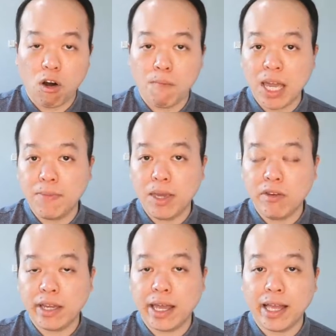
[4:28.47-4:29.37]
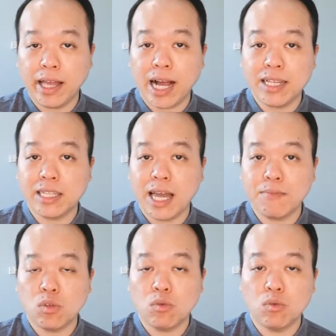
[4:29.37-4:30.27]
or maybe you can ask
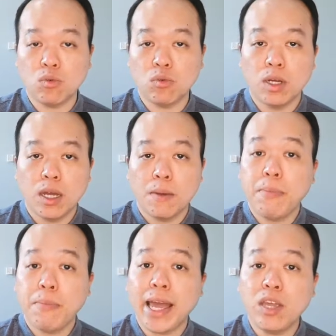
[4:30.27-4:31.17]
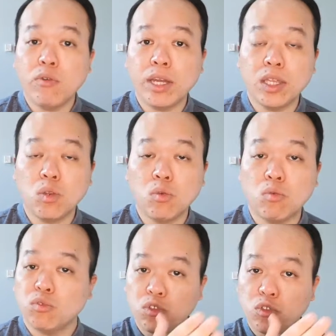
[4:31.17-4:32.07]
them to pay you
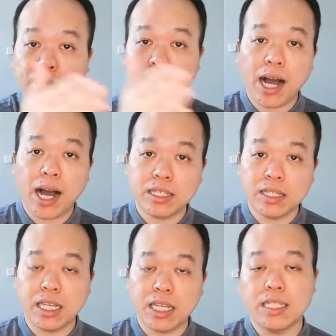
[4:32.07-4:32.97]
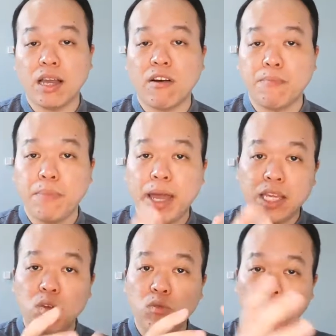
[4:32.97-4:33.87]
into 3 parts instead of
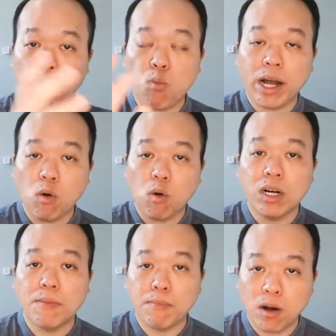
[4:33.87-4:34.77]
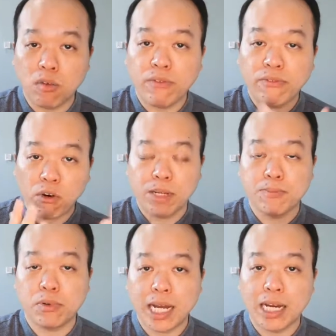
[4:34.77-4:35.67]
paying you a one whole amount for
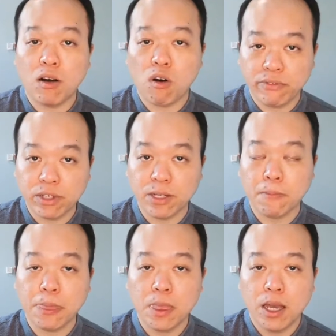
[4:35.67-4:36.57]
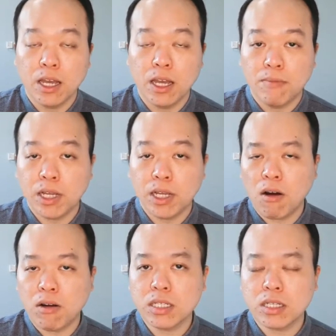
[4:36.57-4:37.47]
the product offer.
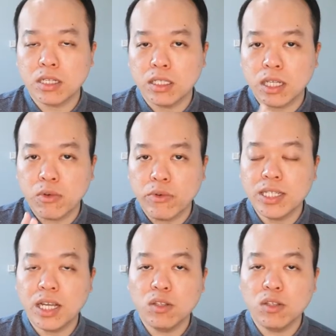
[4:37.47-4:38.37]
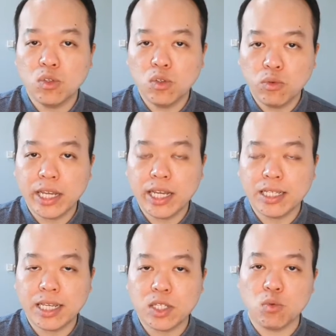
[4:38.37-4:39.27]
Because the reason you do
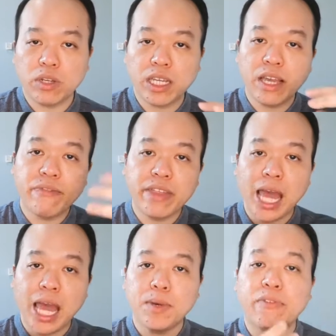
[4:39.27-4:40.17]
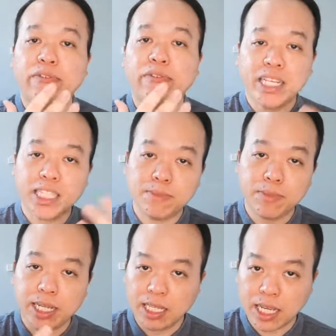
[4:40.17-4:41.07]
this is to give them a
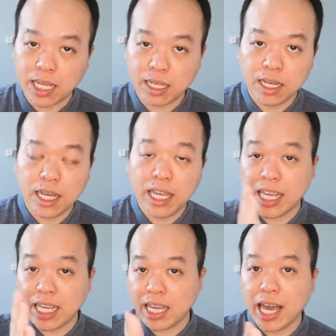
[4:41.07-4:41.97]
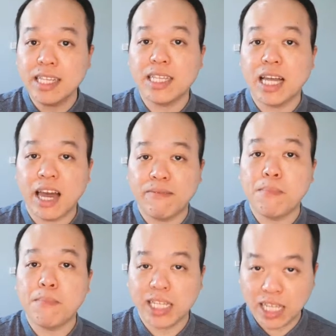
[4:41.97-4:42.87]
flexibility in case they
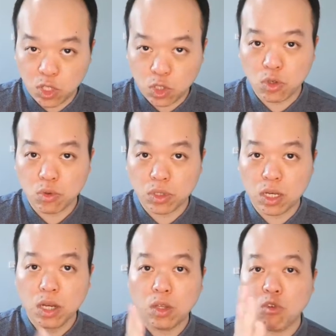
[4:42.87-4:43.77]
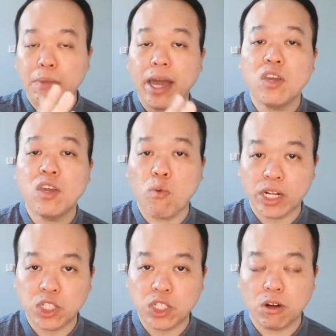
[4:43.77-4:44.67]
have money issues to pay you
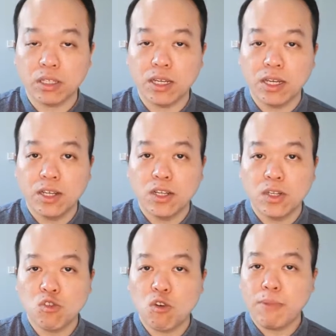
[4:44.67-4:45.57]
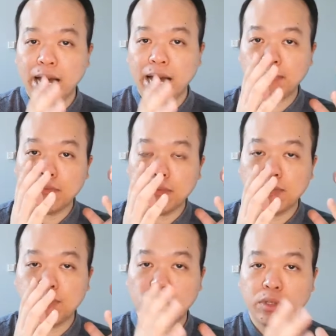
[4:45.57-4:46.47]
one shot. So by
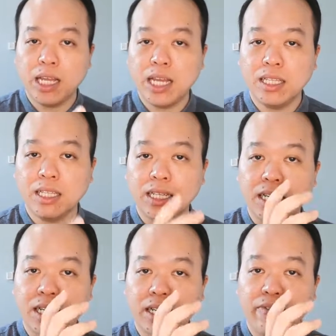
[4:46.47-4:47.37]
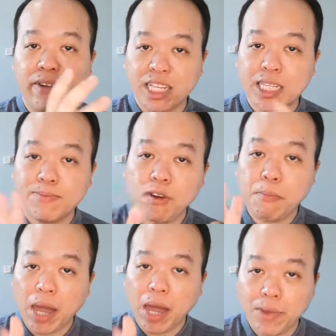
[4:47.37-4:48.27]
putting
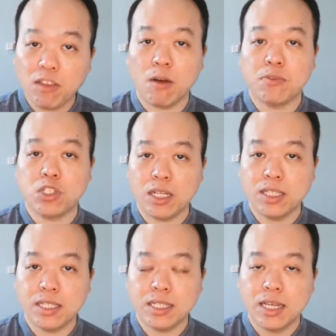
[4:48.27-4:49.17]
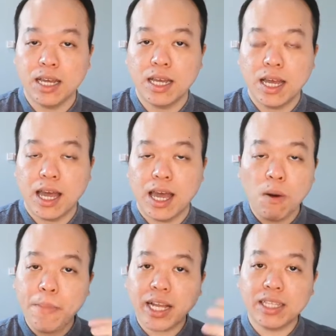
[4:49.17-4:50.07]
flexible payment options, it
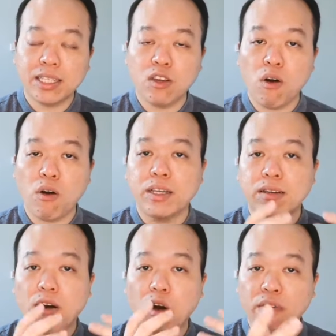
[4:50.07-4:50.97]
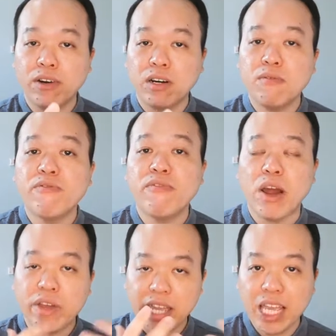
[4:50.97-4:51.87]
will make your offer
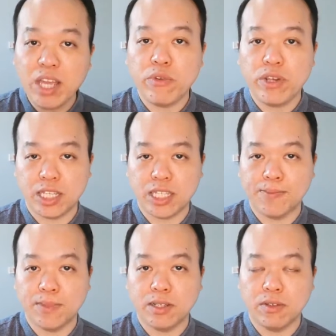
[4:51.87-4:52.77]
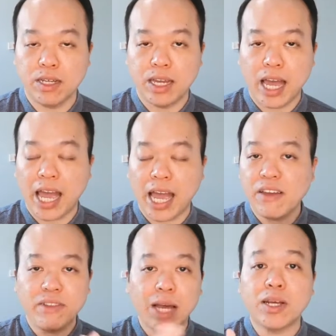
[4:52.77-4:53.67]
very irresistible
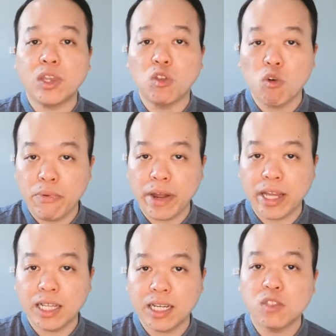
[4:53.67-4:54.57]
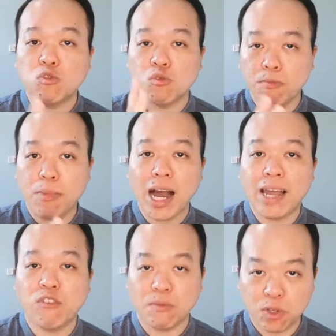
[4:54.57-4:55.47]
and give them a no-brainer to
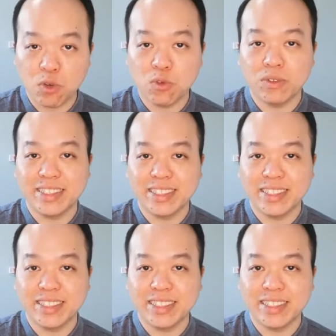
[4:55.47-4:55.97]
buy from you.